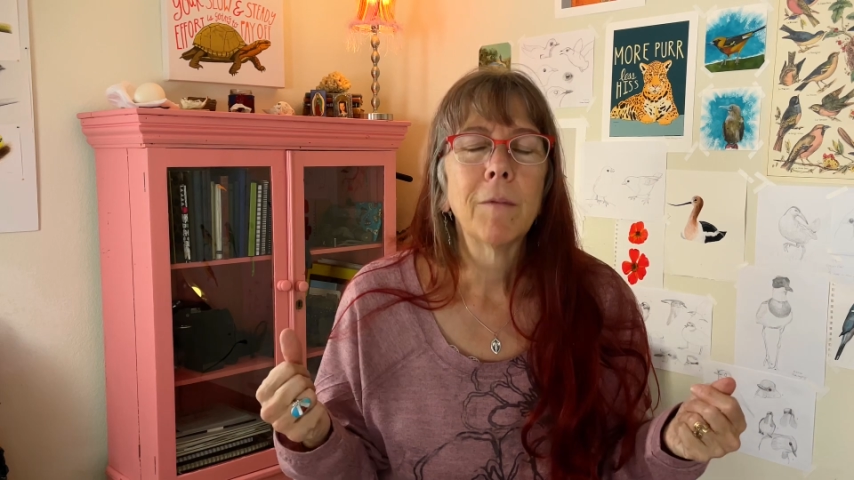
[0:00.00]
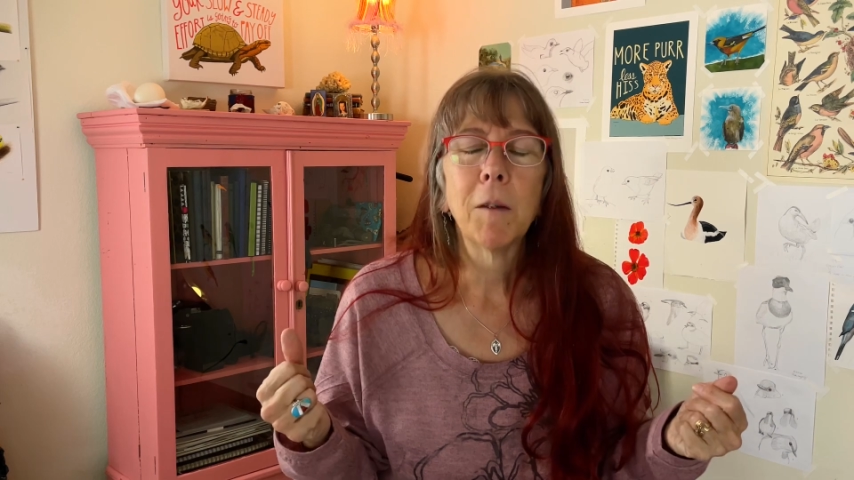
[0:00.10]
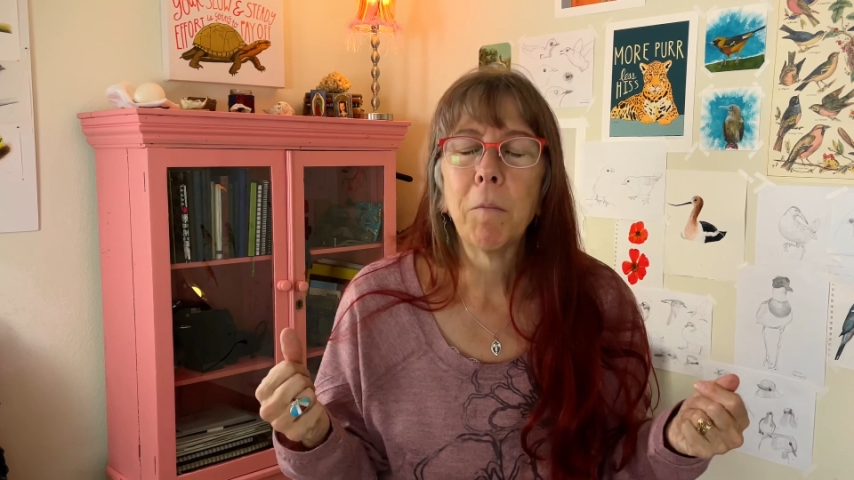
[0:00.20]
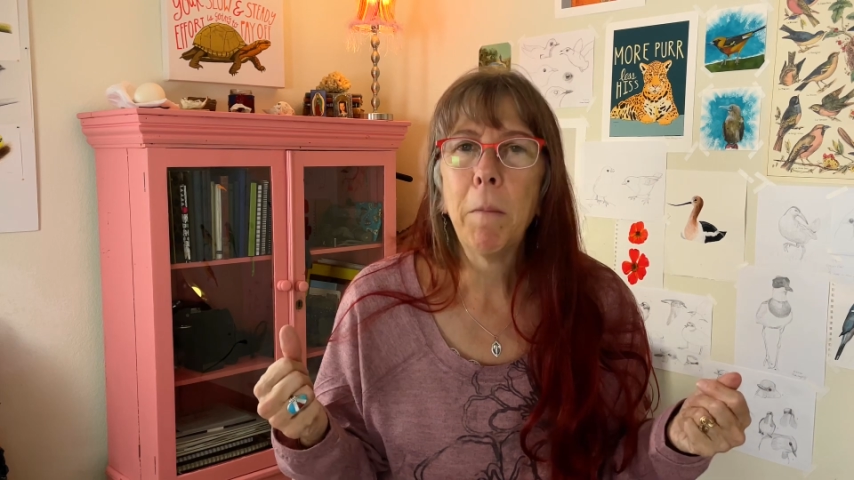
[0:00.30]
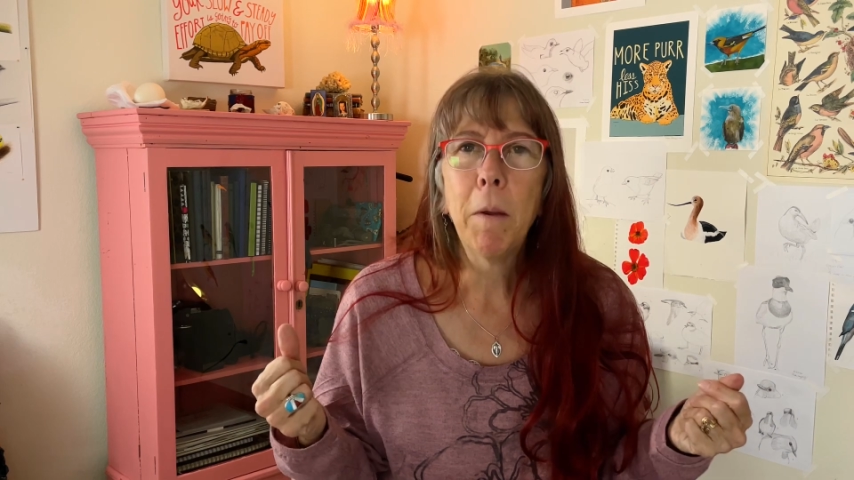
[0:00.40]

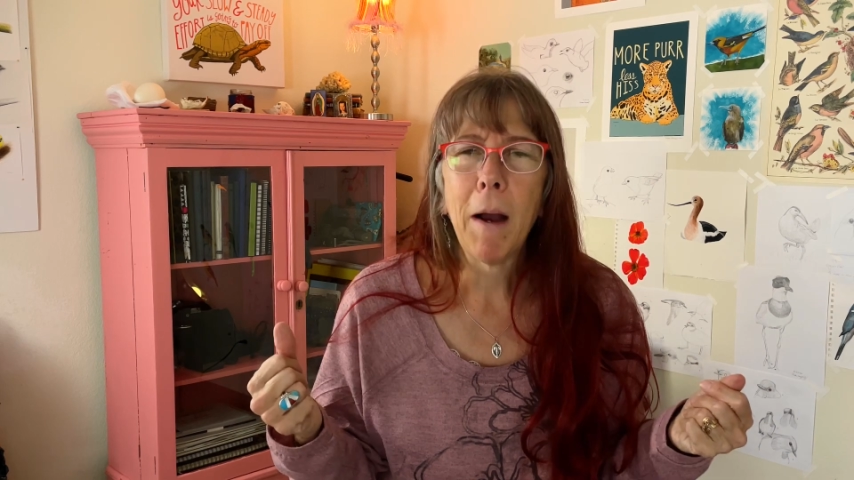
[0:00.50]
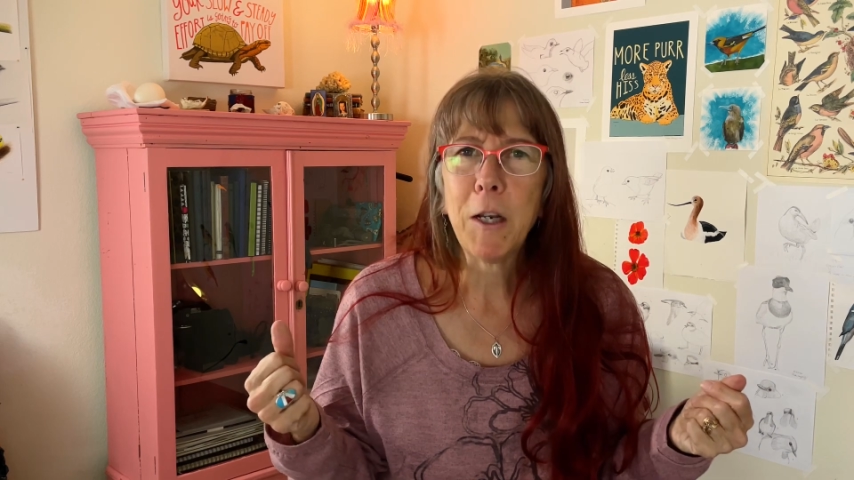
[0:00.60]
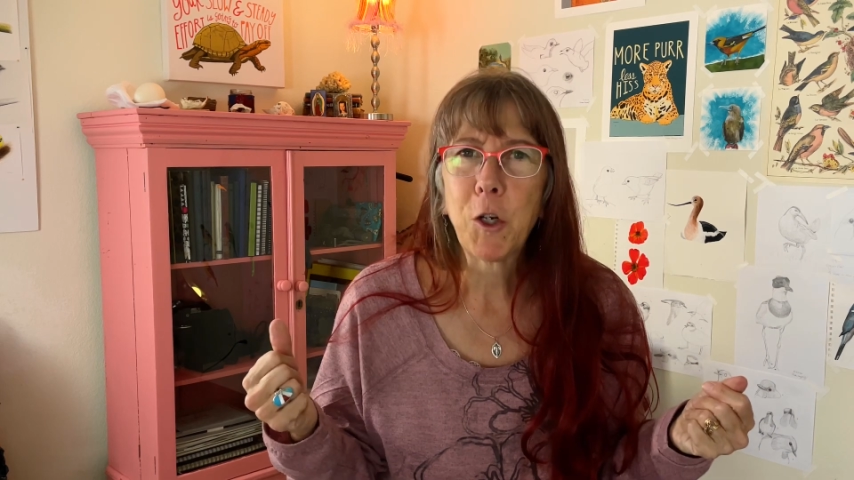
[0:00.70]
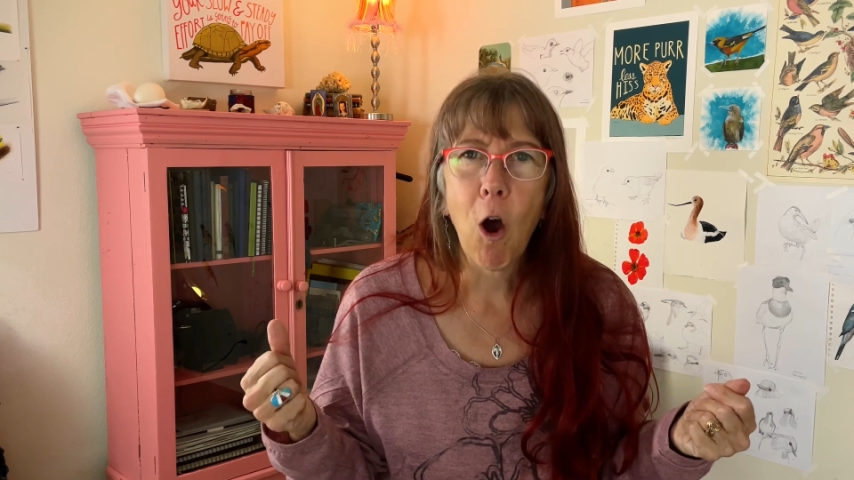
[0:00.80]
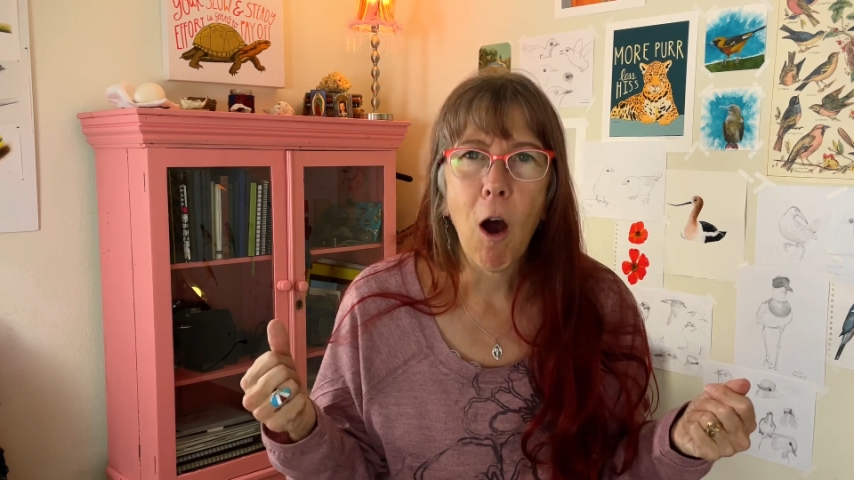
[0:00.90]
maybe my
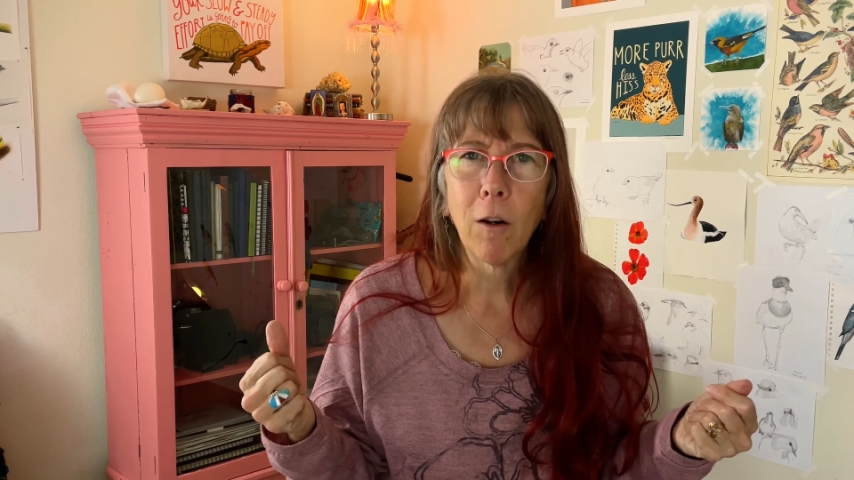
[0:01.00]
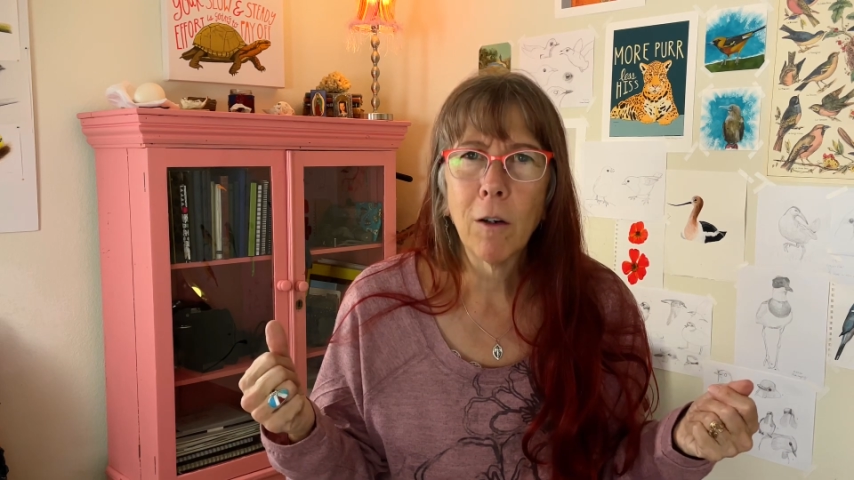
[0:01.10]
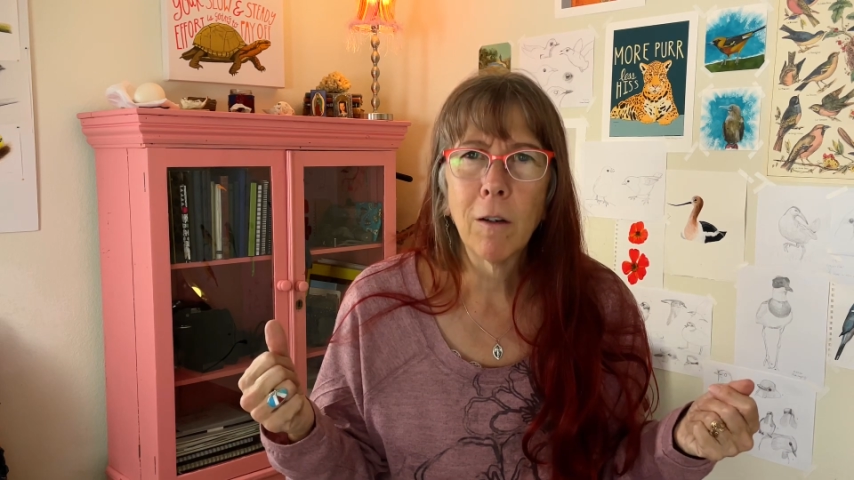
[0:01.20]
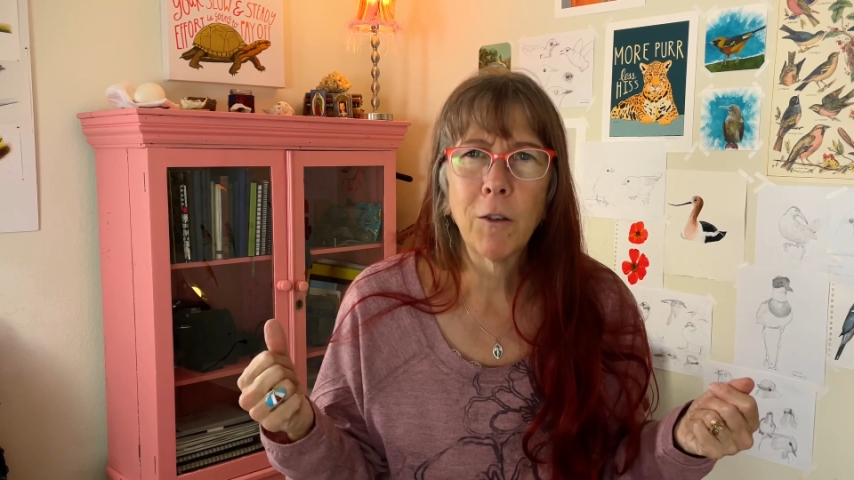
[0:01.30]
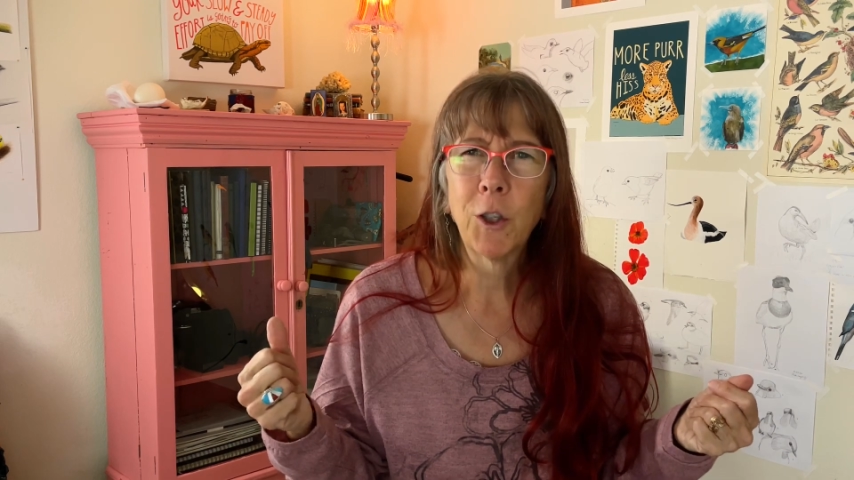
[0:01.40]
daughter.